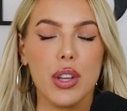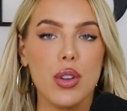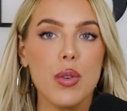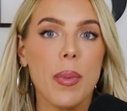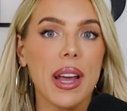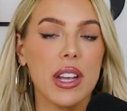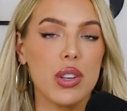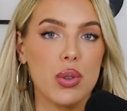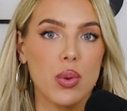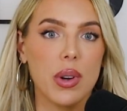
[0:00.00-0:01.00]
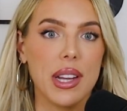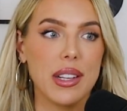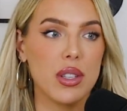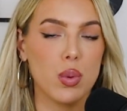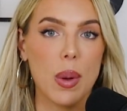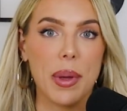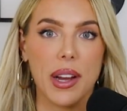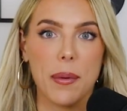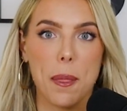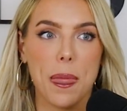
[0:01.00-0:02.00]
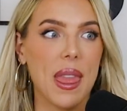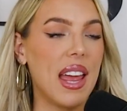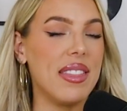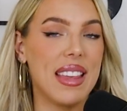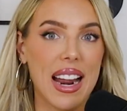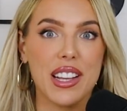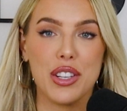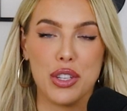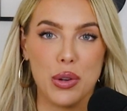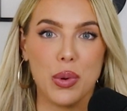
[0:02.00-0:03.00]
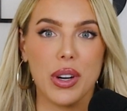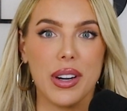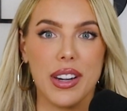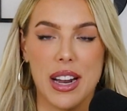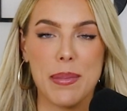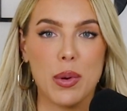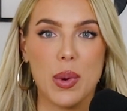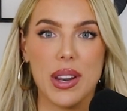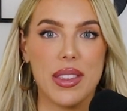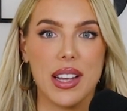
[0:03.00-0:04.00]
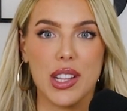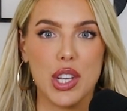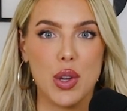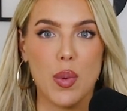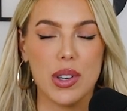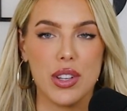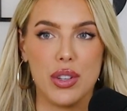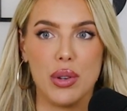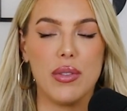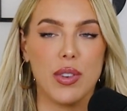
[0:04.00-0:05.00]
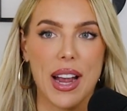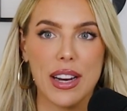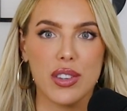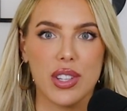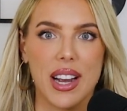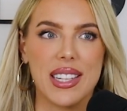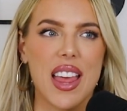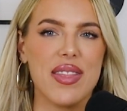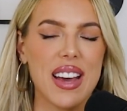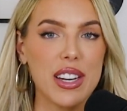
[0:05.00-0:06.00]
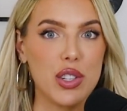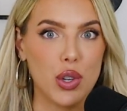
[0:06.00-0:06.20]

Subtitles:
You might enjoy swimming, and that is your number one thing that you want to do for exercise, and that is